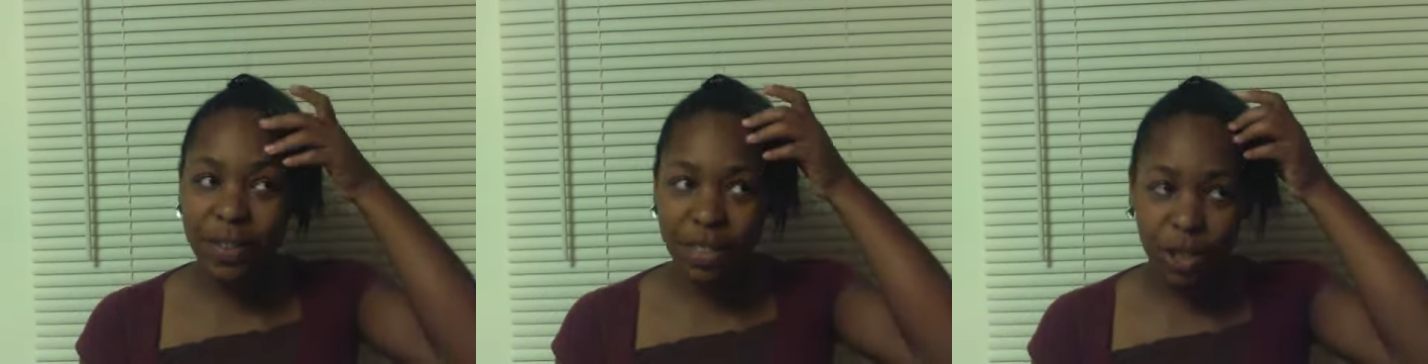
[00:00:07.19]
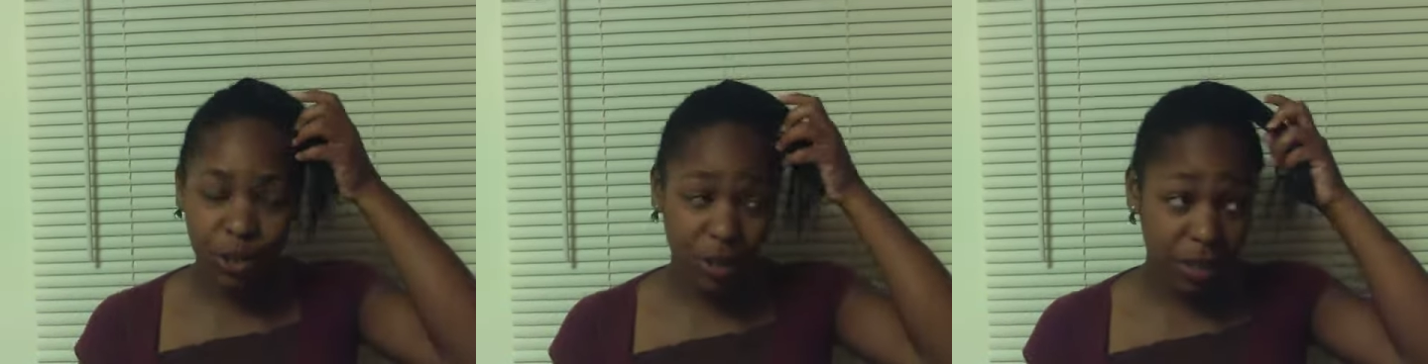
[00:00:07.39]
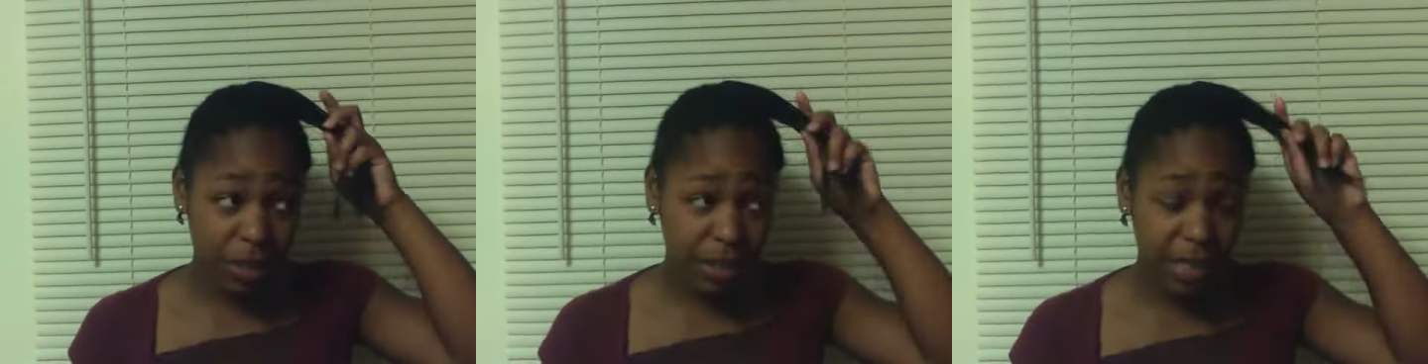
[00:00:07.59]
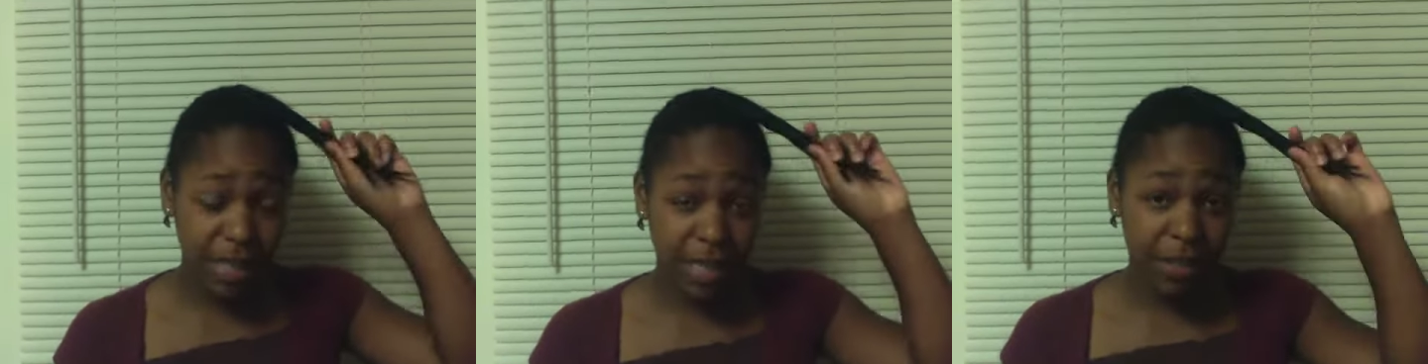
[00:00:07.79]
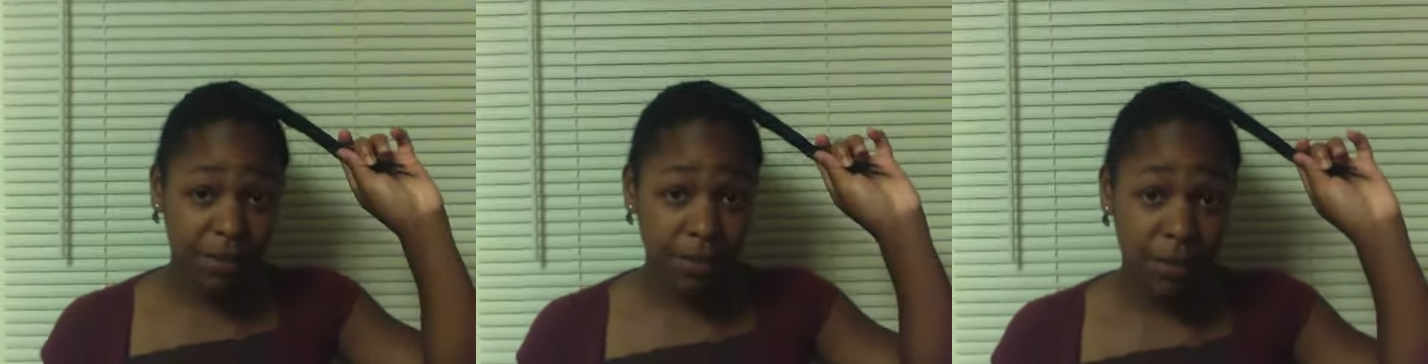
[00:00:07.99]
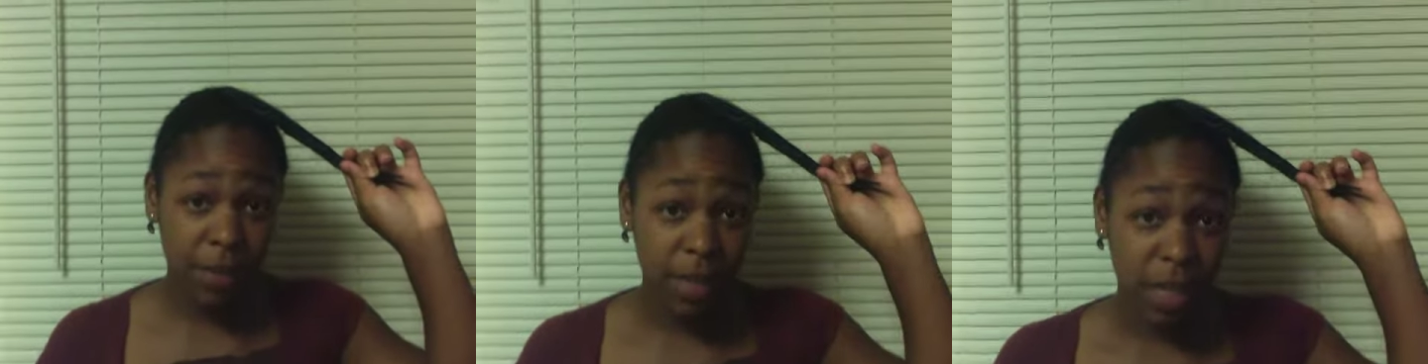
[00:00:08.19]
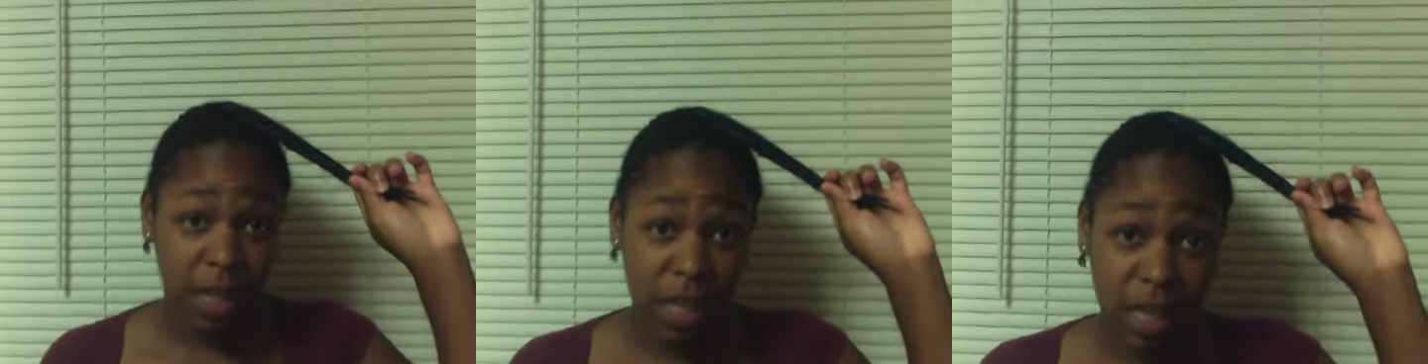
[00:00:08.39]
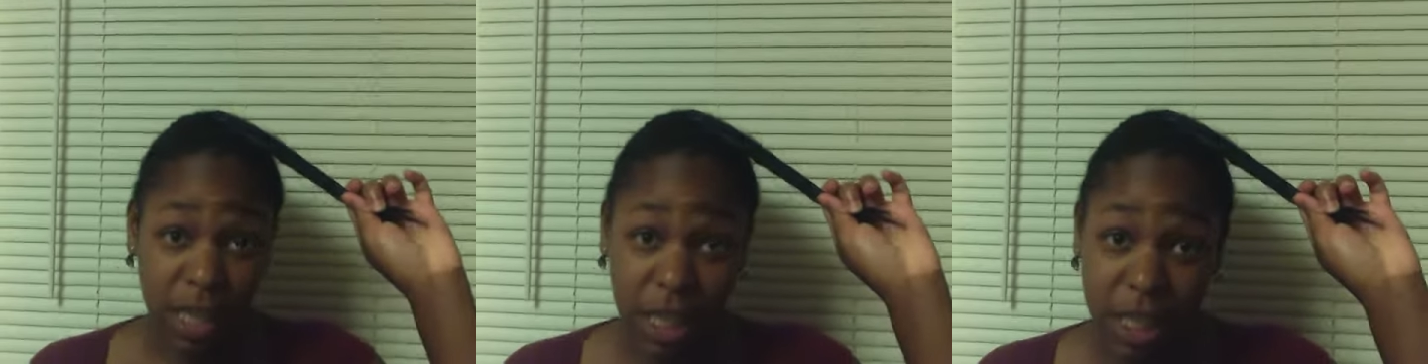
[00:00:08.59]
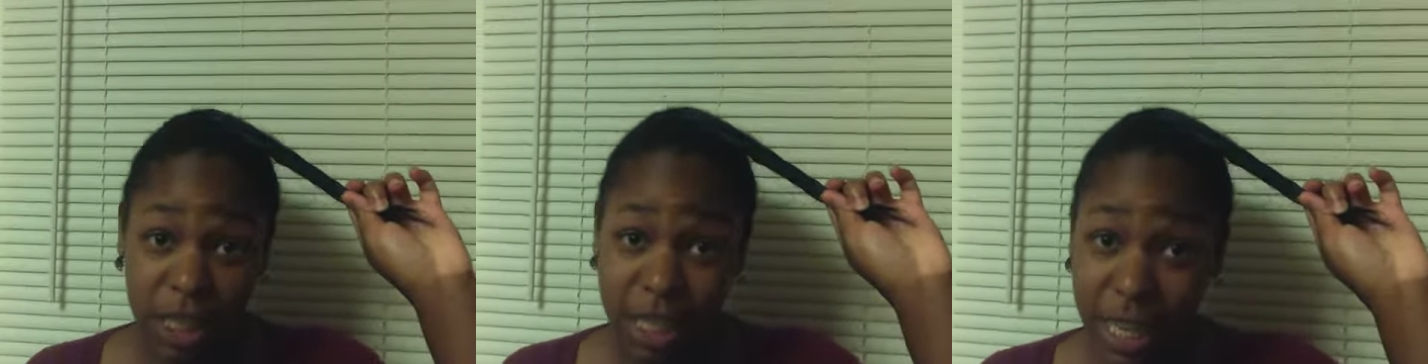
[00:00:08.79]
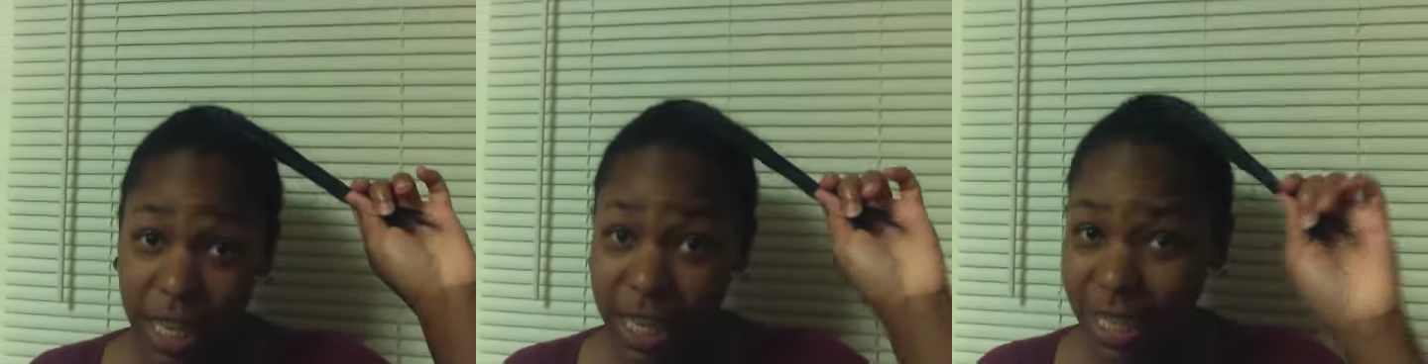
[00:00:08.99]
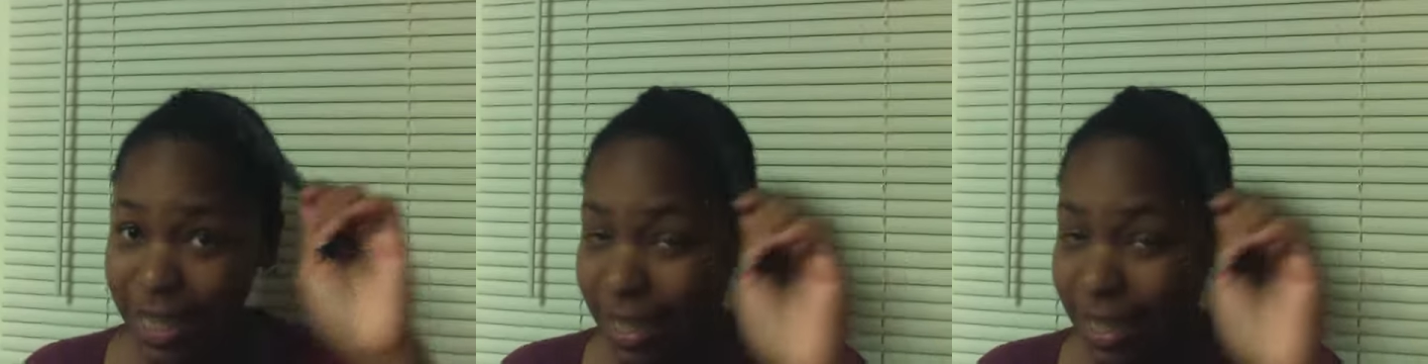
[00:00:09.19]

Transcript: as you can see I've taken